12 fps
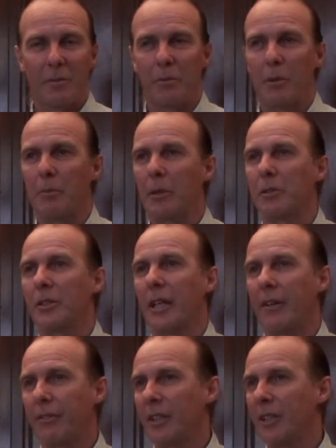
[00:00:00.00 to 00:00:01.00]
But most
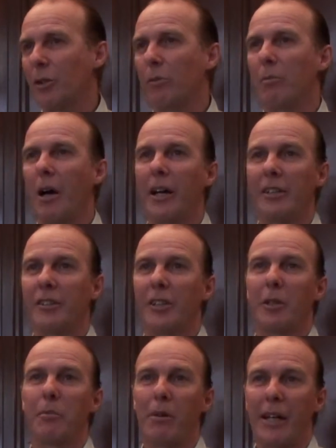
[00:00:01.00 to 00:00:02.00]
definitely your mind's going
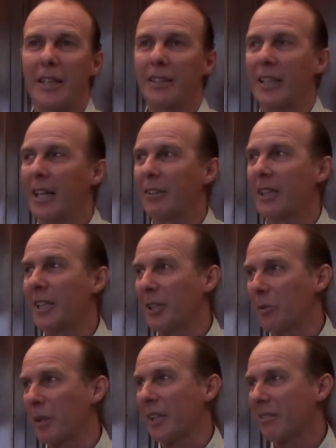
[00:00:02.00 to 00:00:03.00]
to break down
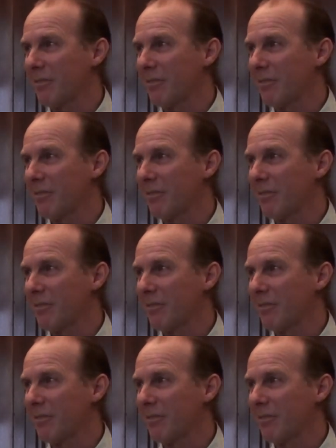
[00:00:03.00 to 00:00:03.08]
anyway.